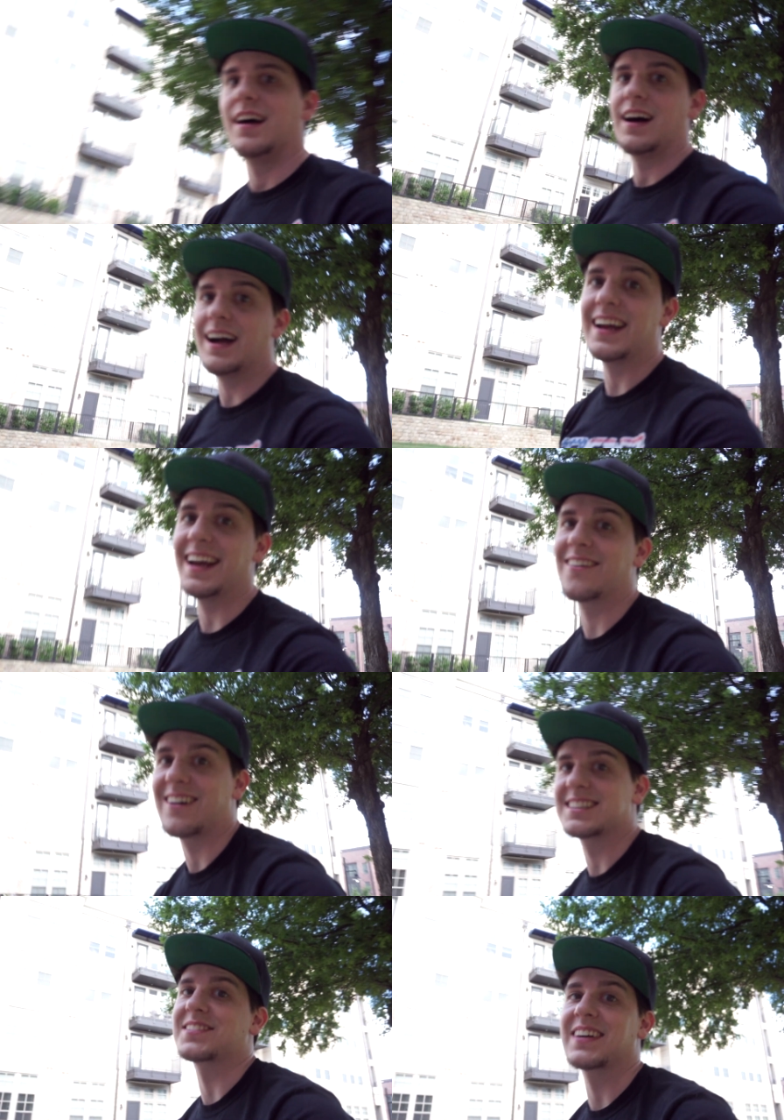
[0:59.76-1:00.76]
I hate
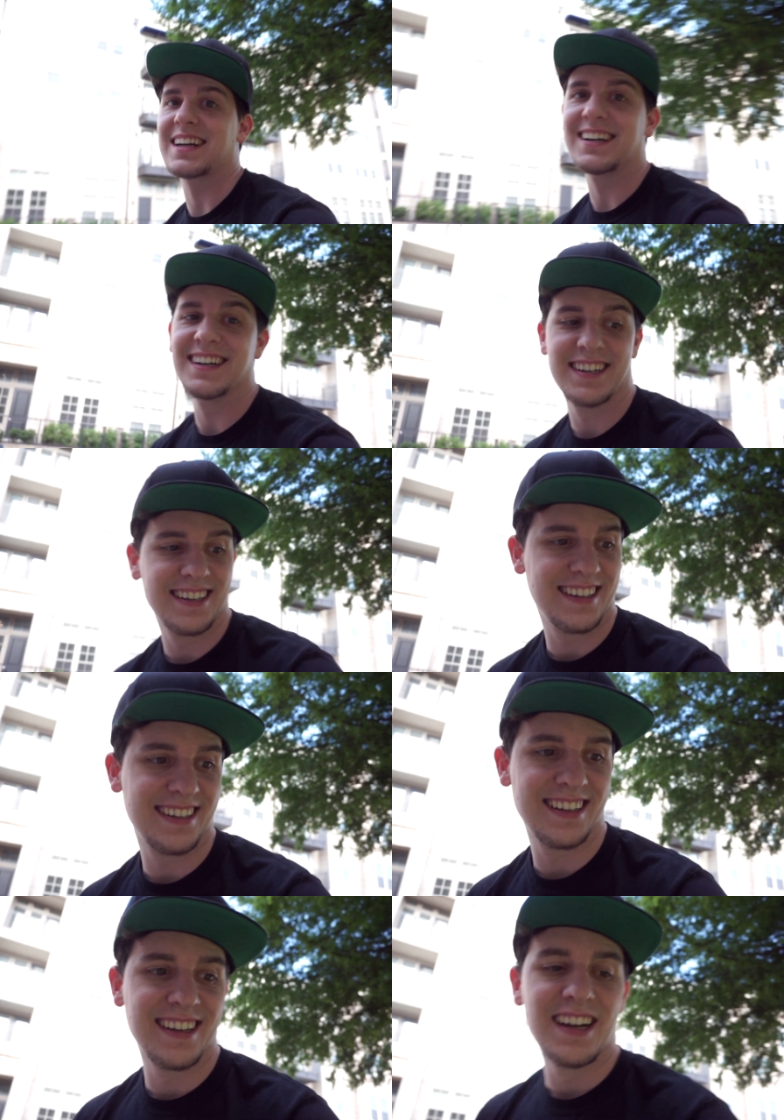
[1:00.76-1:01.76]
washing my car.
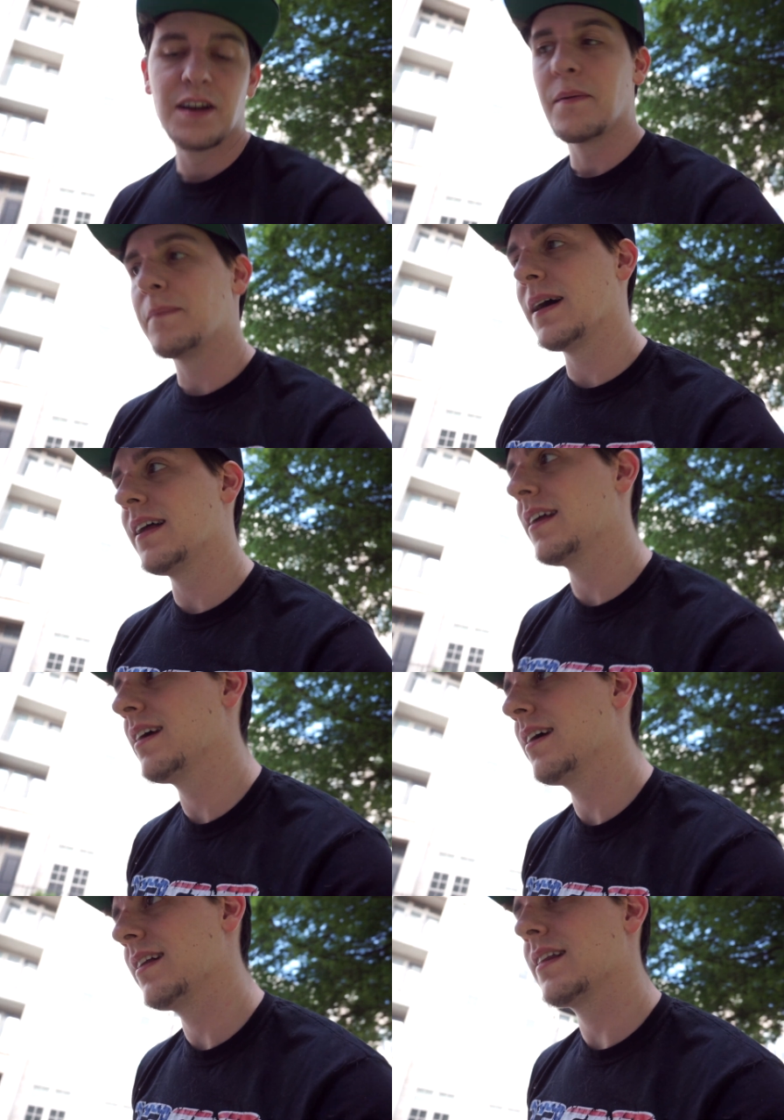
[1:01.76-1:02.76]
But
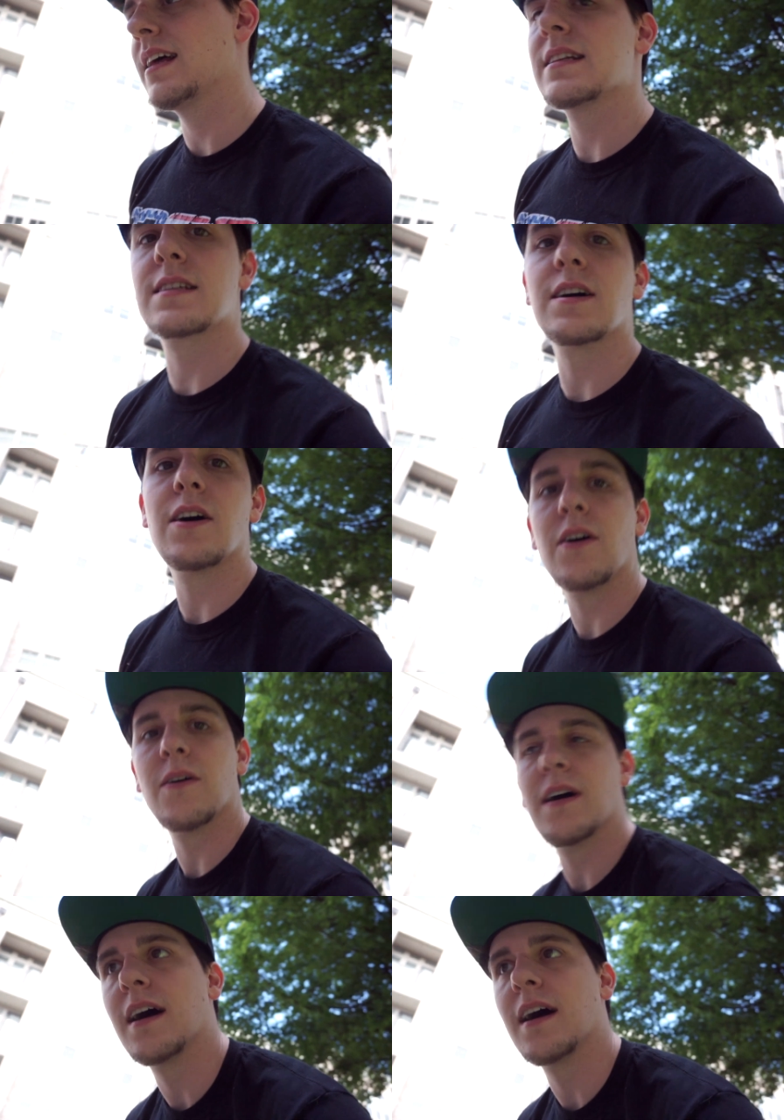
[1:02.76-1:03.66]
let's go.